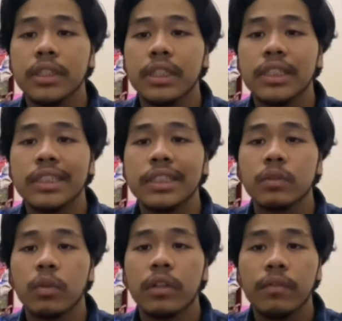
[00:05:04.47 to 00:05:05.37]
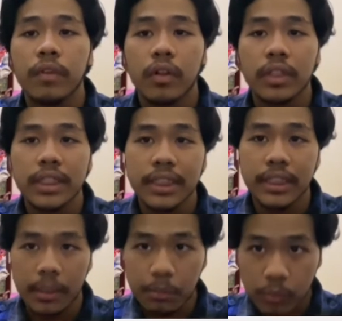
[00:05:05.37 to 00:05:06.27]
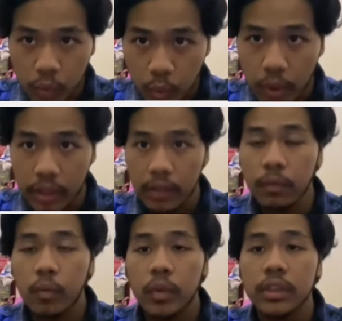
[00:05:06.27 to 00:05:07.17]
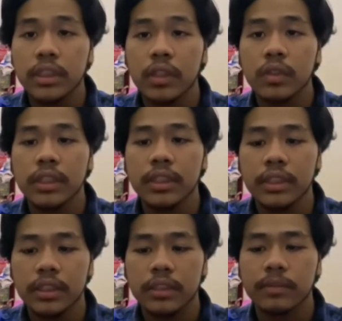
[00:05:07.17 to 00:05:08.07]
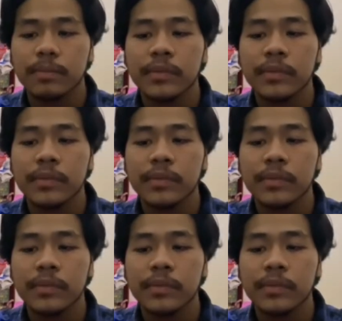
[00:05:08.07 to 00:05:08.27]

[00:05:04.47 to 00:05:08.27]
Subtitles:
is 14DEM 21F1066.